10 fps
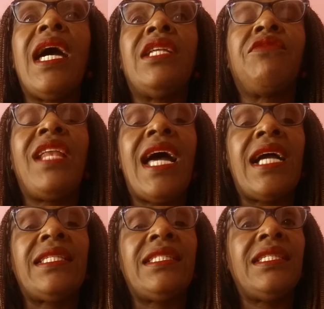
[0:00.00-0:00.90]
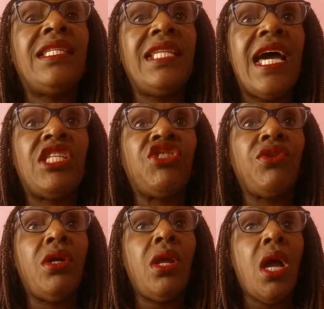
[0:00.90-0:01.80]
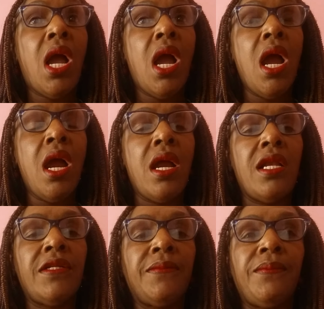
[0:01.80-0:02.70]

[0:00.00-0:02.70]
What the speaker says: and relax the natural curl.